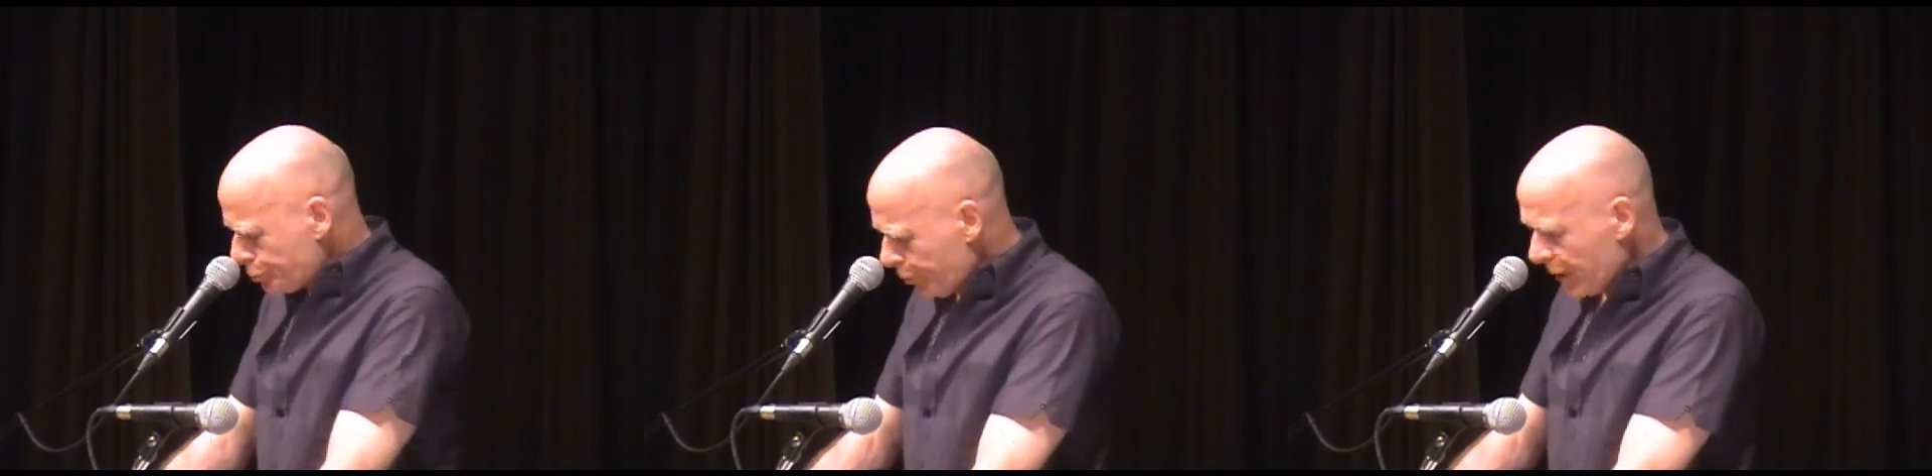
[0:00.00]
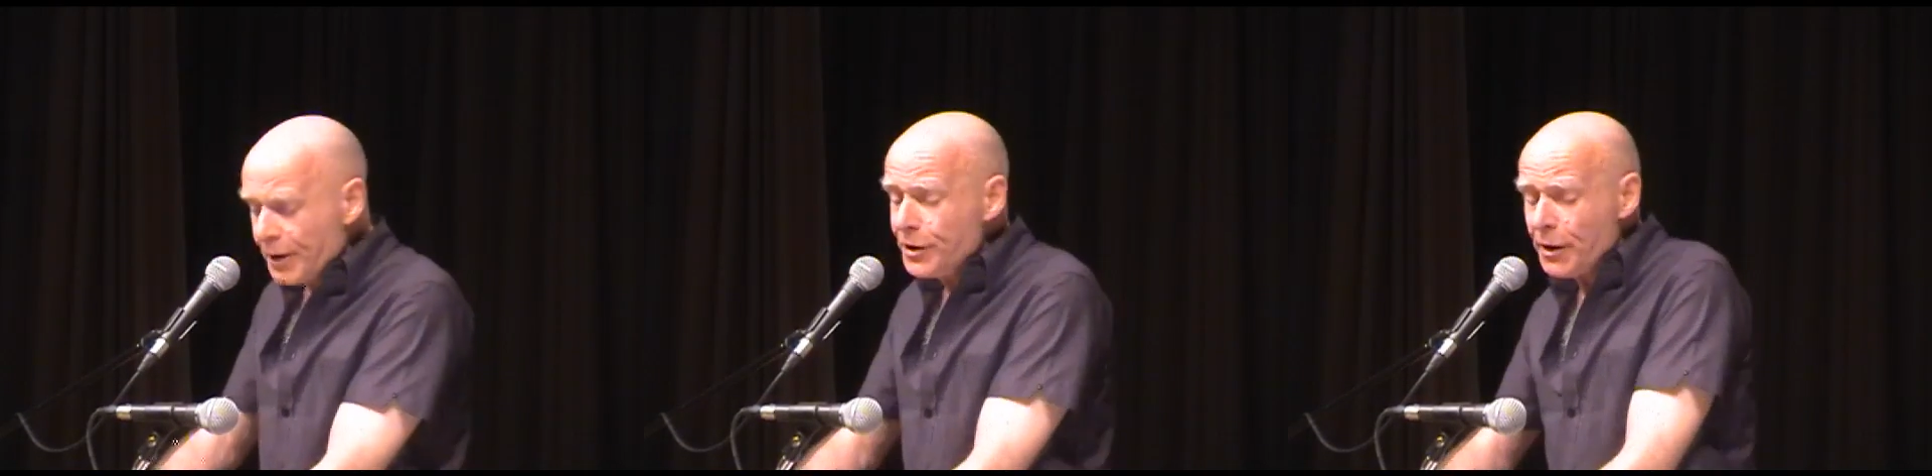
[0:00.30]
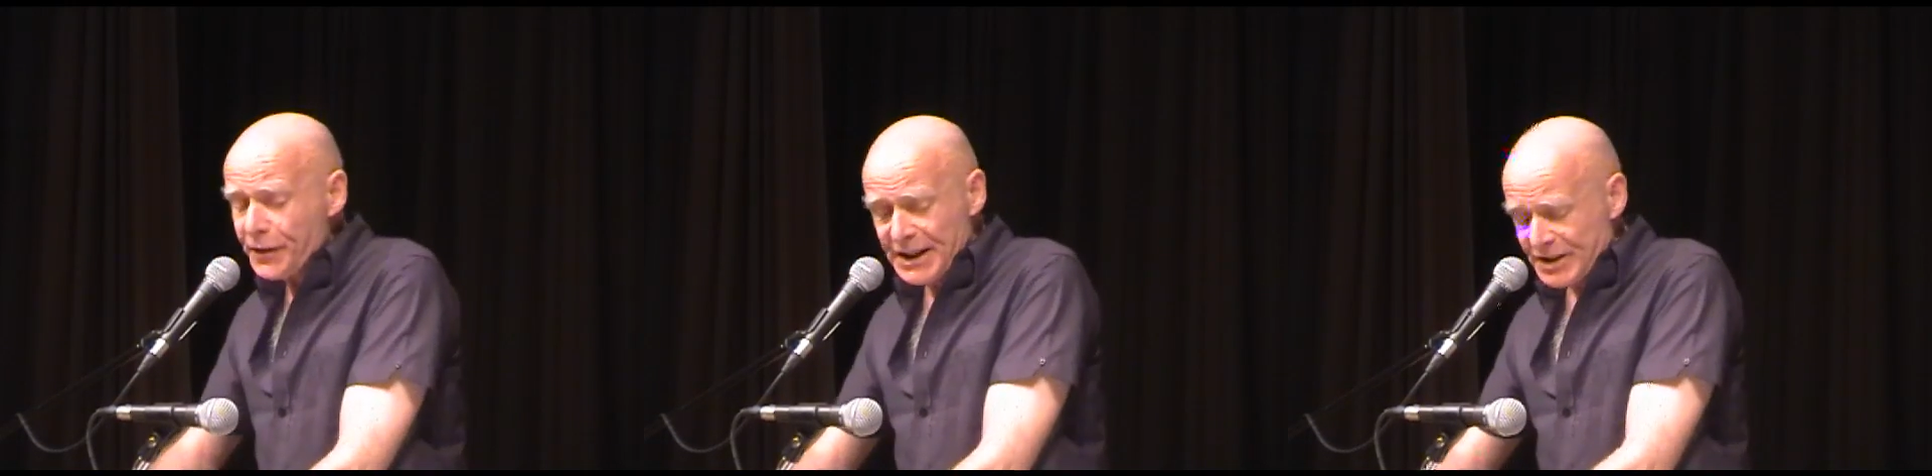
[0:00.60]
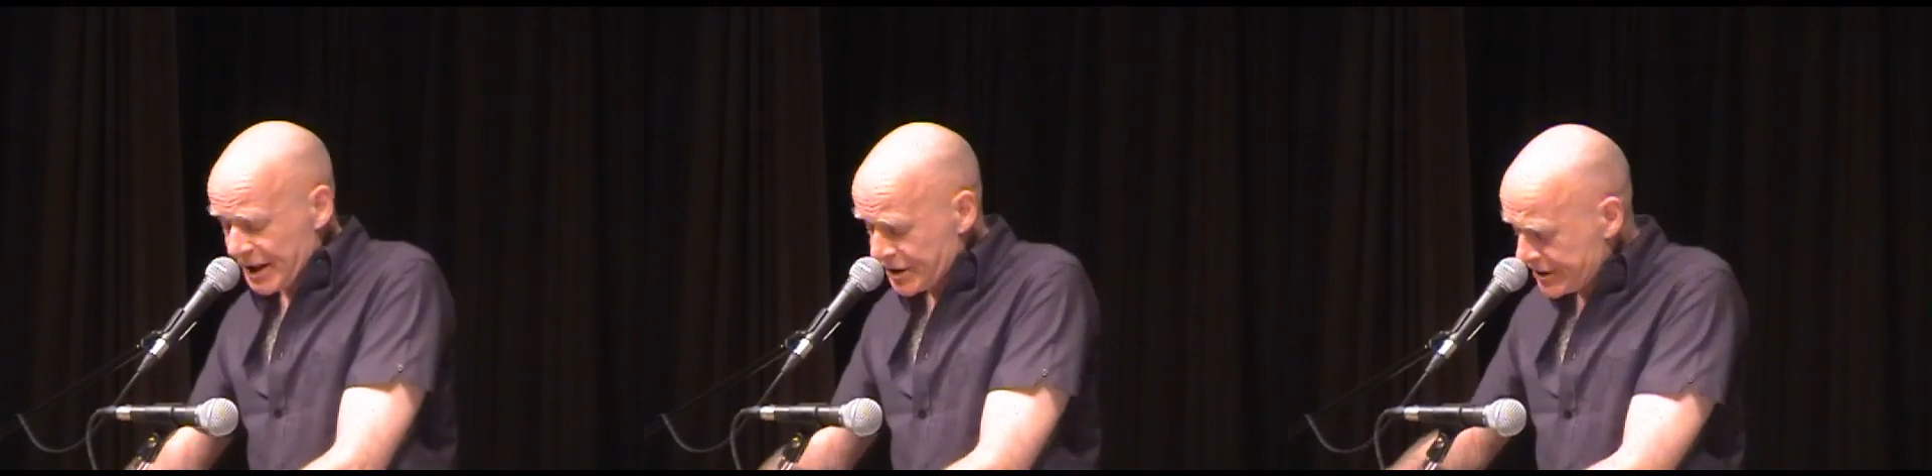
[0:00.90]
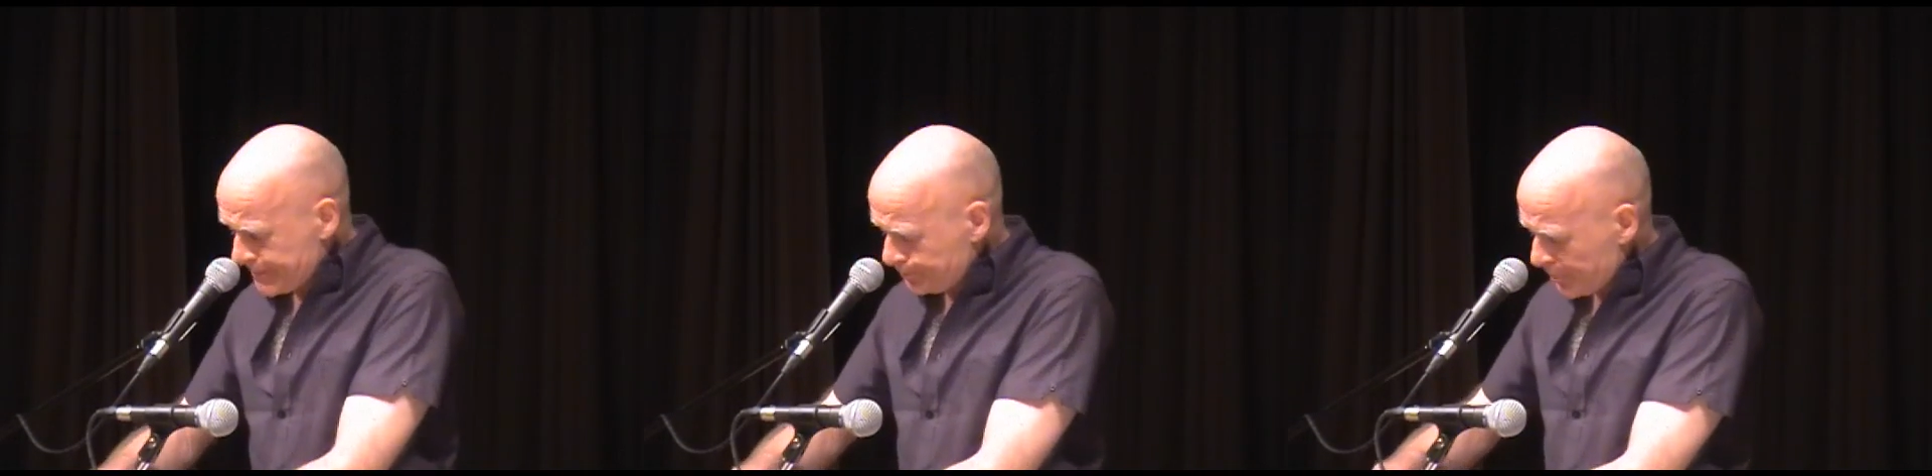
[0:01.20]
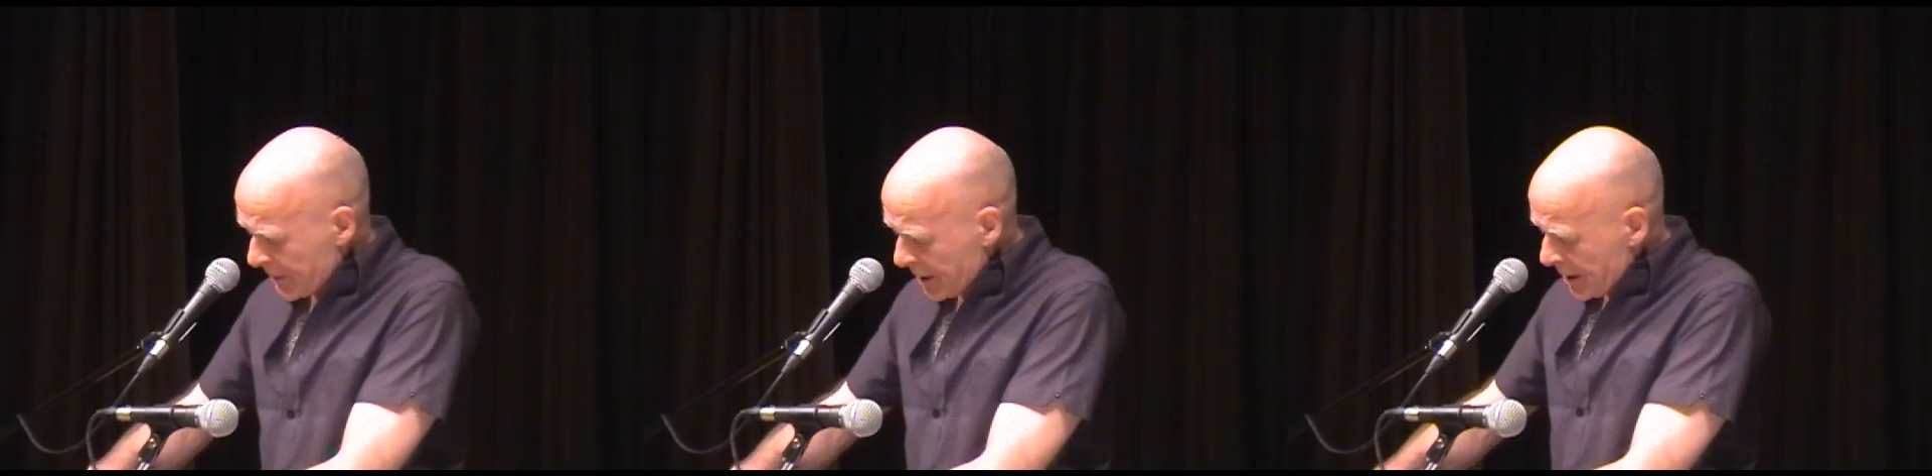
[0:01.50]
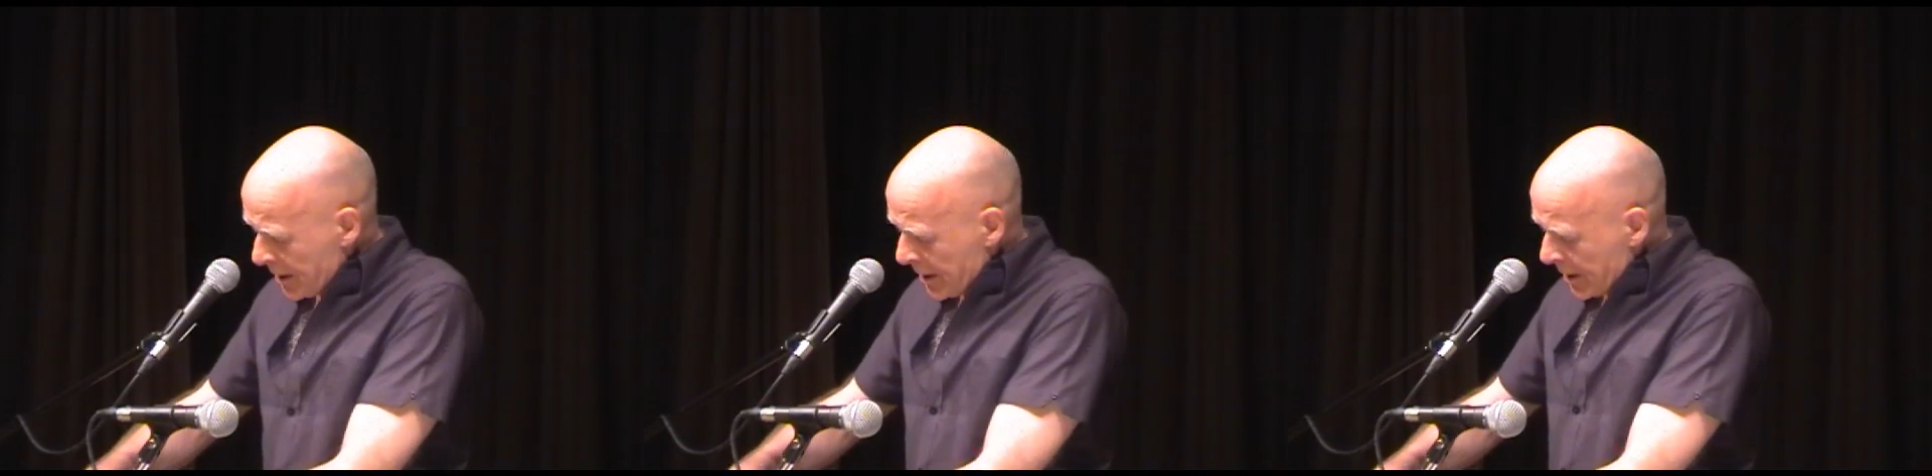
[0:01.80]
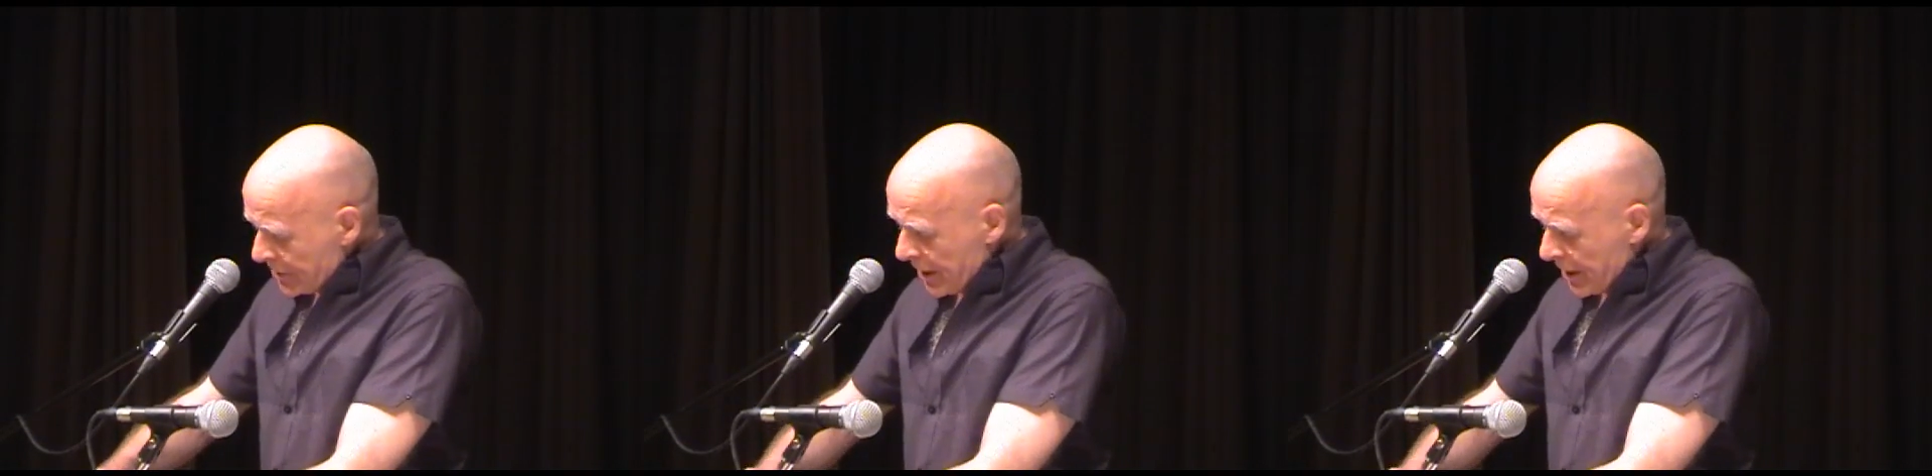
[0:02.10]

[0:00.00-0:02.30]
And the other thing is this. You see,